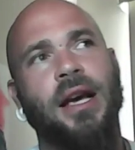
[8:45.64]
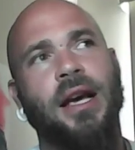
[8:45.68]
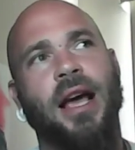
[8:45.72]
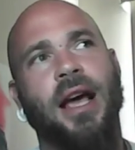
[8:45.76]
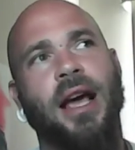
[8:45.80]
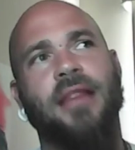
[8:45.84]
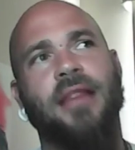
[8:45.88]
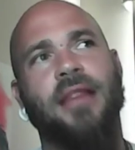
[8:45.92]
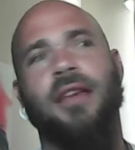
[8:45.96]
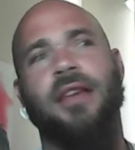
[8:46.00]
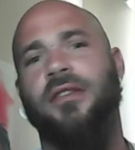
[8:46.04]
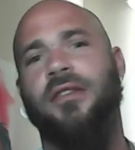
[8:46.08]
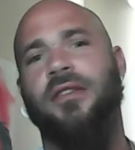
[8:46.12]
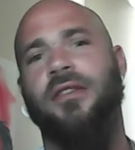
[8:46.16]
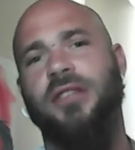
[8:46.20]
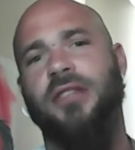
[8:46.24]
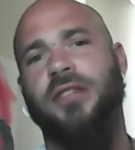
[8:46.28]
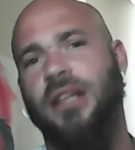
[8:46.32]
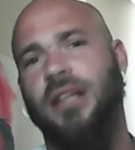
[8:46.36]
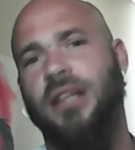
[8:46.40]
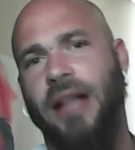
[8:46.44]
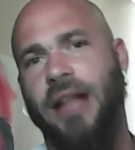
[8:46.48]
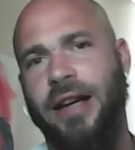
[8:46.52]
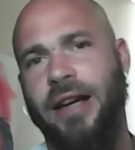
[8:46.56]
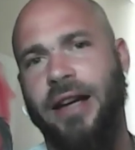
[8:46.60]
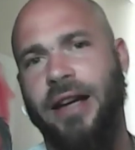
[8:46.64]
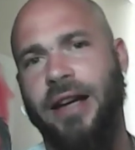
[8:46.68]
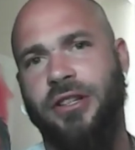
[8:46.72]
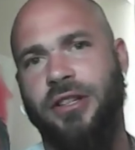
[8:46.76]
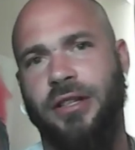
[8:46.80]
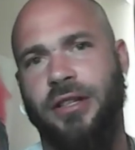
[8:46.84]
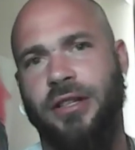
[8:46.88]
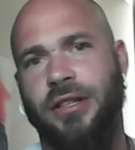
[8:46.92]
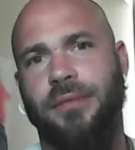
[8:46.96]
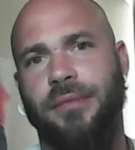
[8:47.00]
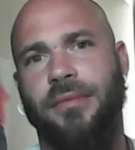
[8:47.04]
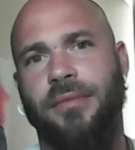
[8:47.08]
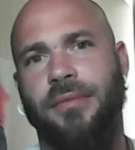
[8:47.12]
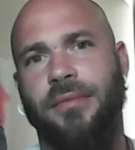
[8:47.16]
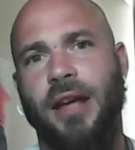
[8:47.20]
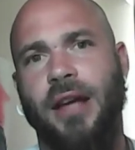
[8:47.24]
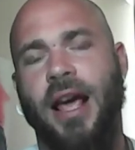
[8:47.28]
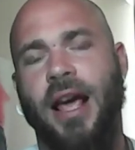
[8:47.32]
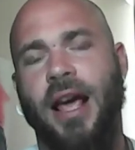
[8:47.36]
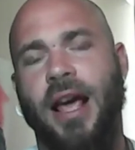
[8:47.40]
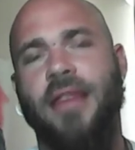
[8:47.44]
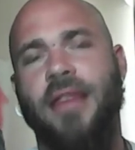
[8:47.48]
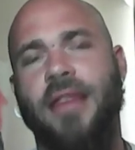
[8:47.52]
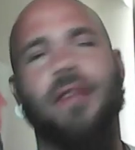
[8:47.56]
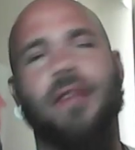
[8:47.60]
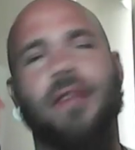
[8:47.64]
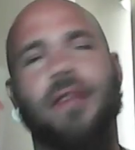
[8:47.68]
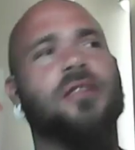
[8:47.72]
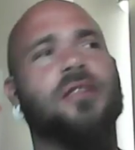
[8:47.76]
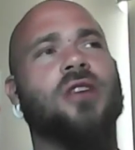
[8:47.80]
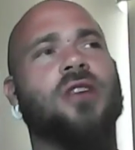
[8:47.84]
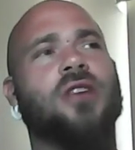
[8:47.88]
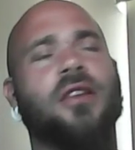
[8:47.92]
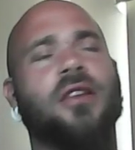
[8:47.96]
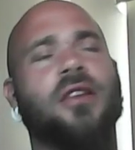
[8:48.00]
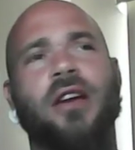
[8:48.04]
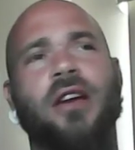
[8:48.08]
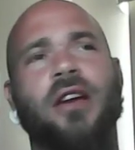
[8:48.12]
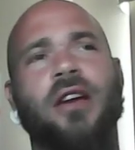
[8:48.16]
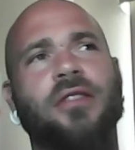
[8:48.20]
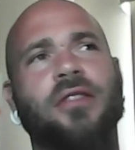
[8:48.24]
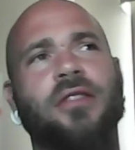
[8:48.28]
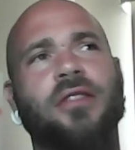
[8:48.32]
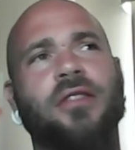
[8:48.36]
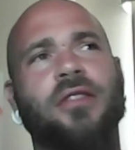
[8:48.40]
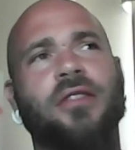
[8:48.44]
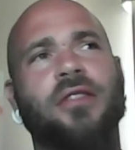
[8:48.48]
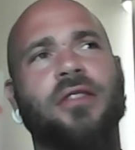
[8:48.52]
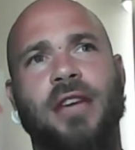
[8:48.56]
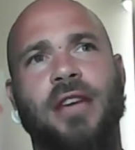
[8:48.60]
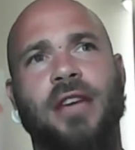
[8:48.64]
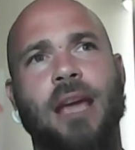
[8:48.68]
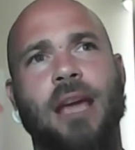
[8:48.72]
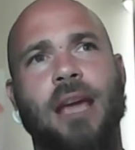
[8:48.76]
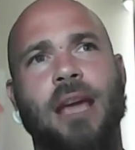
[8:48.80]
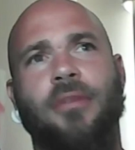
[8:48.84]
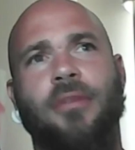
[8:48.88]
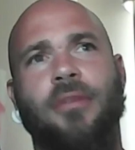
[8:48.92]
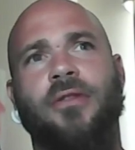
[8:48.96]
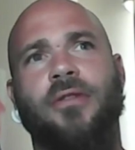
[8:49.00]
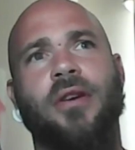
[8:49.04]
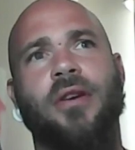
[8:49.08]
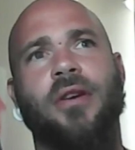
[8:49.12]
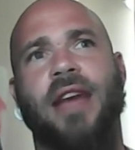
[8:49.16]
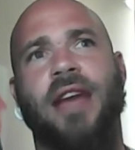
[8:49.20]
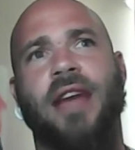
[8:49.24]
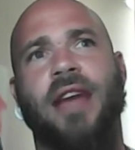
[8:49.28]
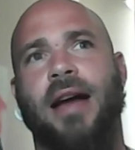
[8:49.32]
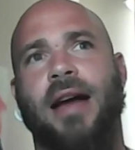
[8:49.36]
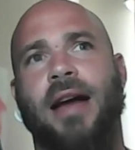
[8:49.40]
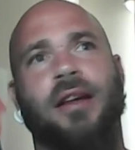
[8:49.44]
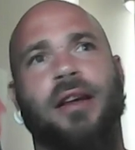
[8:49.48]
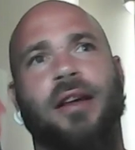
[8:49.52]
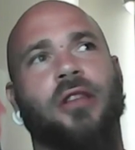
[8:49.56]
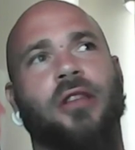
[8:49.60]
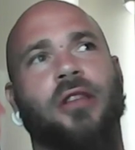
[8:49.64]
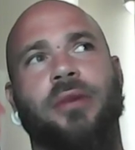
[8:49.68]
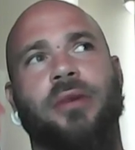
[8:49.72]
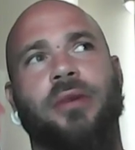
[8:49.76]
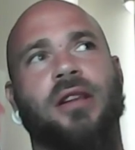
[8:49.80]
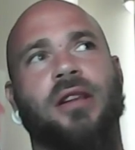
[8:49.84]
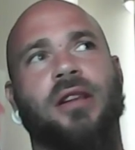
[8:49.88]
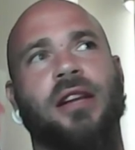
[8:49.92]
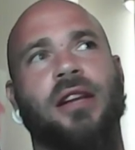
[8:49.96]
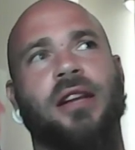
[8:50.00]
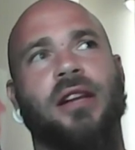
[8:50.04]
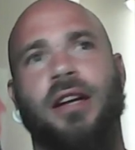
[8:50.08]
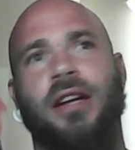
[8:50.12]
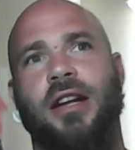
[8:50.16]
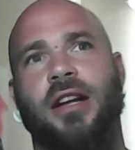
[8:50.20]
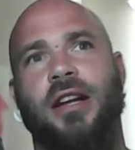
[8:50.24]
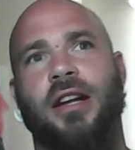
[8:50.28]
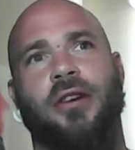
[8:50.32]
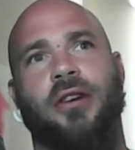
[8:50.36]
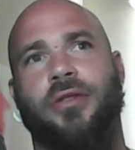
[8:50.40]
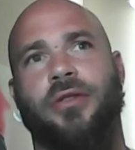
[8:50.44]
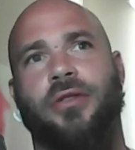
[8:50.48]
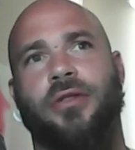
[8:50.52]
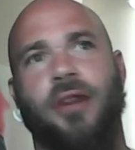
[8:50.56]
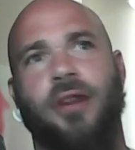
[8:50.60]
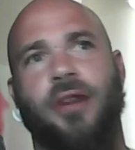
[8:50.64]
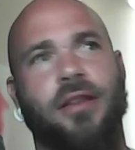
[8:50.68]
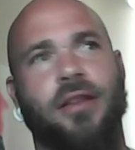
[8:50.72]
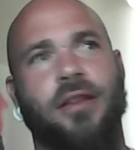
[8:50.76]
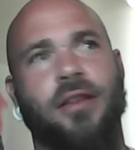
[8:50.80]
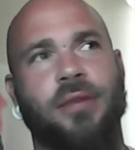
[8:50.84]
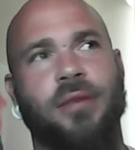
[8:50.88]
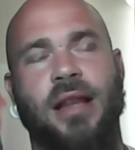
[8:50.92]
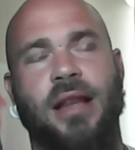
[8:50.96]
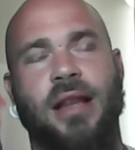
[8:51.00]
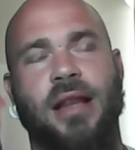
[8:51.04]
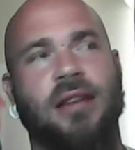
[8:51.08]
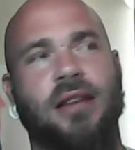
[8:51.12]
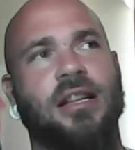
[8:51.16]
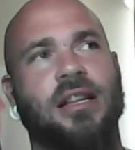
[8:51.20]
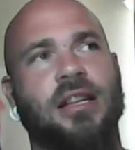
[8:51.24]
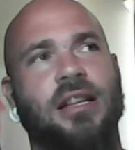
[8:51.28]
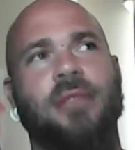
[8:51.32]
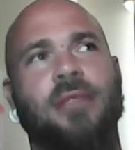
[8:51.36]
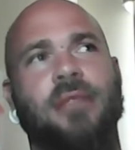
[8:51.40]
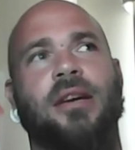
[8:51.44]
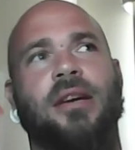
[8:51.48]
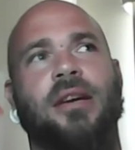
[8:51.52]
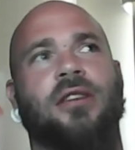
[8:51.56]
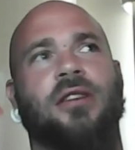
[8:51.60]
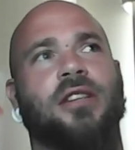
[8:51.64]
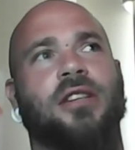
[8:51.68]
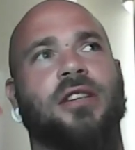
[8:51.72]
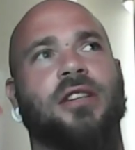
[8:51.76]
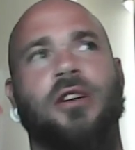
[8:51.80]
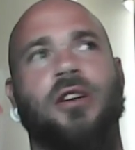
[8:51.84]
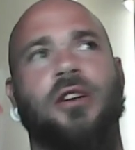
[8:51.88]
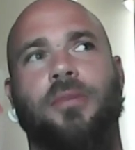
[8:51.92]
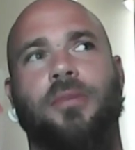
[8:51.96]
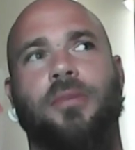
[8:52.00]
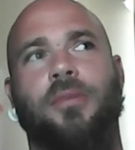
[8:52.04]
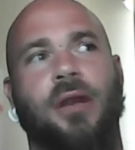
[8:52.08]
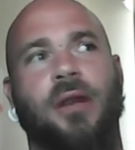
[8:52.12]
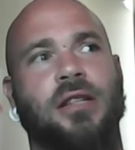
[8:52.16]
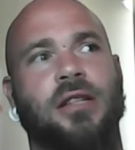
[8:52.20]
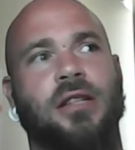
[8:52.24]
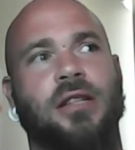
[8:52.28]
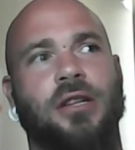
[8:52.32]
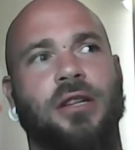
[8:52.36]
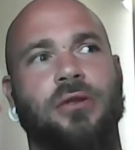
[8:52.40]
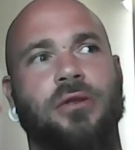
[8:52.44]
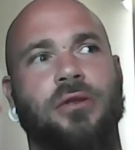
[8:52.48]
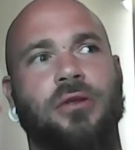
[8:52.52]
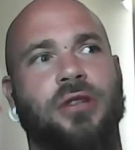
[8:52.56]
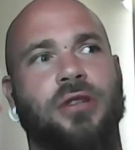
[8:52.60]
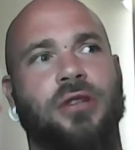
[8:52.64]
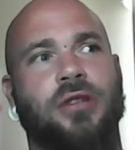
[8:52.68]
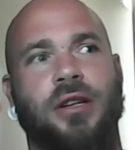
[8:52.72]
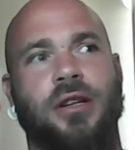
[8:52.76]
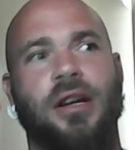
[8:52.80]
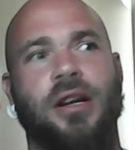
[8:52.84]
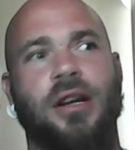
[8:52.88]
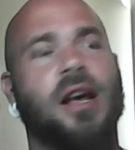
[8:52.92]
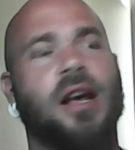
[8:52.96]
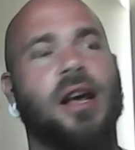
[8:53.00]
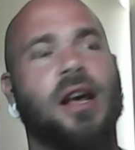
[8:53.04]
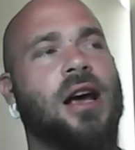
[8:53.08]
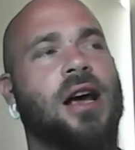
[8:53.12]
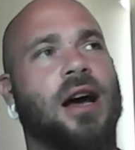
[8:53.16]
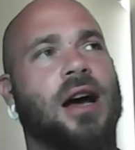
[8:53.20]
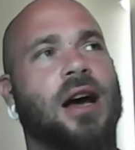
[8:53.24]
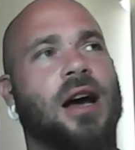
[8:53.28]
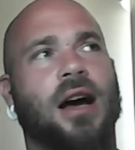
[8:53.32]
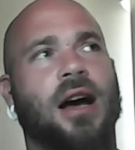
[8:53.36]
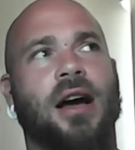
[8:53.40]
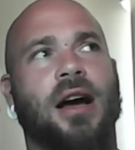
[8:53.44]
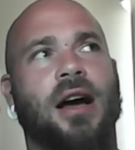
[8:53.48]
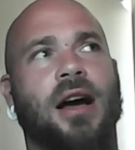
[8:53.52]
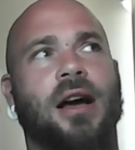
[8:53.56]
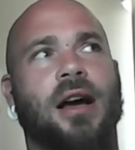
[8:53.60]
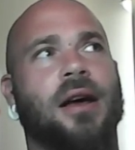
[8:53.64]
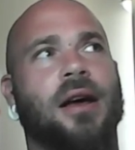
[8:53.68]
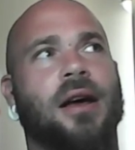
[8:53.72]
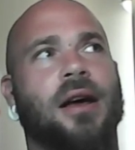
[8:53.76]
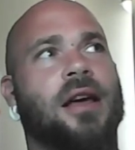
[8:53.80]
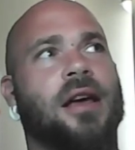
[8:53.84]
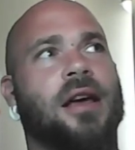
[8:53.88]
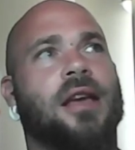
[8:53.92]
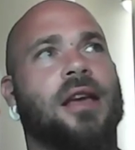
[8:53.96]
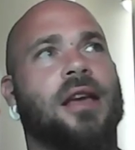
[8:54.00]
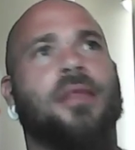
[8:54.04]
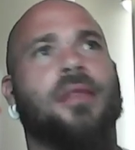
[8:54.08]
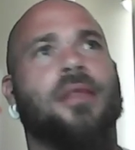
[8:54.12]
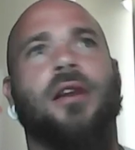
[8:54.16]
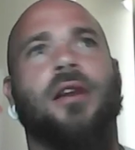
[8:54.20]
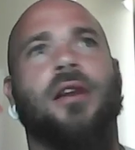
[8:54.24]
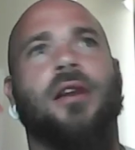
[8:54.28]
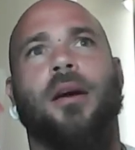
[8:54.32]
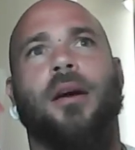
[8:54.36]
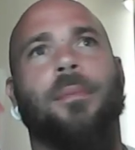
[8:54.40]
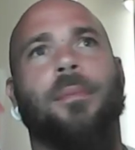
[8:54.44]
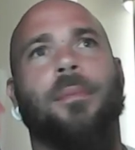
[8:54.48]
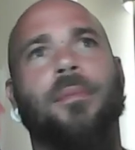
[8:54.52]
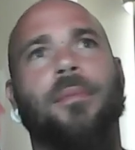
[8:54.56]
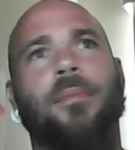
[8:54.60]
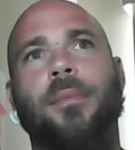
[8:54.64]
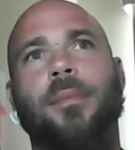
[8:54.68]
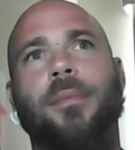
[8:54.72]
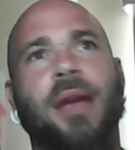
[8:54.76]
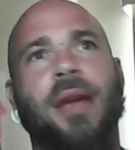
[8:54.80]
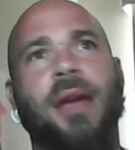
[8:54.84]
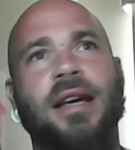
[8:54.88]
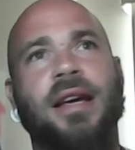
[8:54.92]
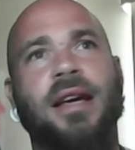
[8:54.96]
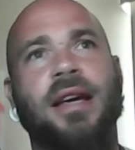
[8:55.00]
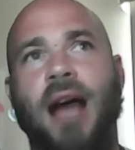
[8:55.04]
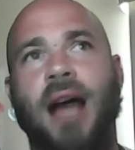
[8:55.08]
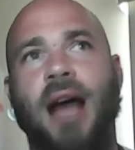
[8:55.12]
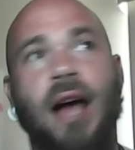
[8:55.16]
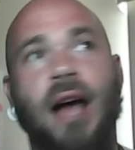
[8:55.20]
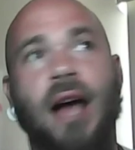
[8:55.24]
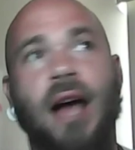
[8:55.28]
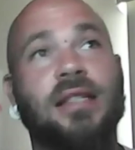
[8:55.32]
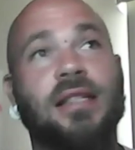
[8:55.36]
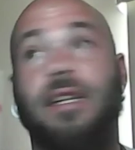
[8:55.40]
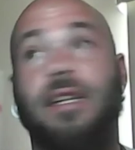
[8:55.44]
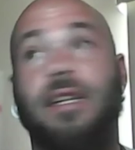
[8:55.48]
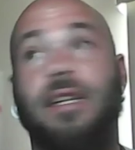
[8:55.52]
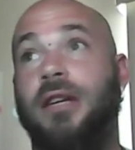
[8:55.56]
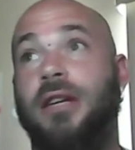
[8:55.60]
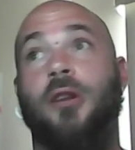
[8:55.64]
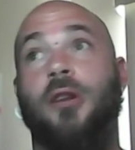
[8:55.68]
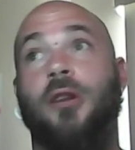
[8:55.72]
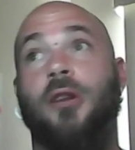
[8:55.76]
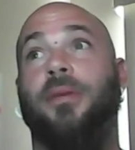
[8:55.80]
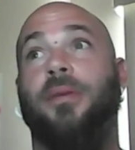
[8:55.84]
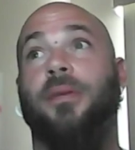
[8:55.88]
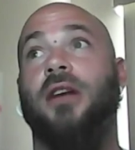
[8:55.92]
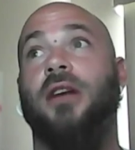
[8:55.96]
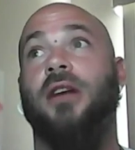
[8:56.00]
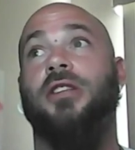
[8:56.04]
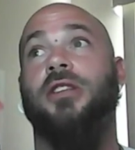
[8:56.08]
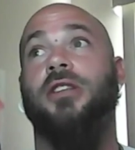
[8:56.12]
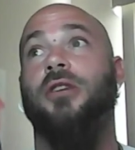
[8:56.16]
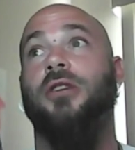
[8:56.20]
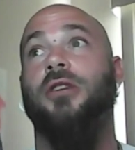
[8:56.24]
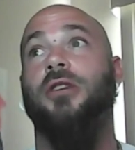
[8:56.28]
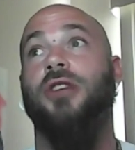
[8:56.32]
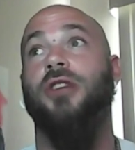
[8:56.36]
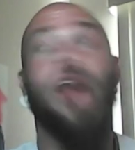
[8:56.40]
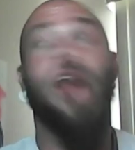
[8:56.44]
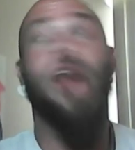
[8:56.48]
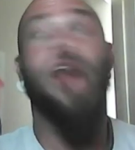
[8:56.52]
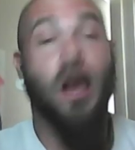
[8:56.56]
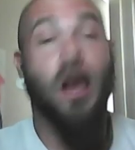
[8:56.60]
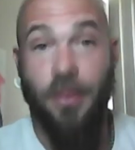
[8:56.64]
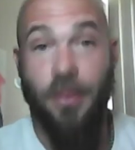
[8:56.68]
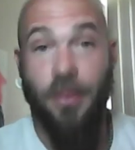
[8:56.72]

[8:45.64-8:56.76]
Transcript: And then there's the election. And then there's all the other stuff that came before that. Hillary Clinton and her 33,000 emails and no prosecution. The Benghazi, no prosecution.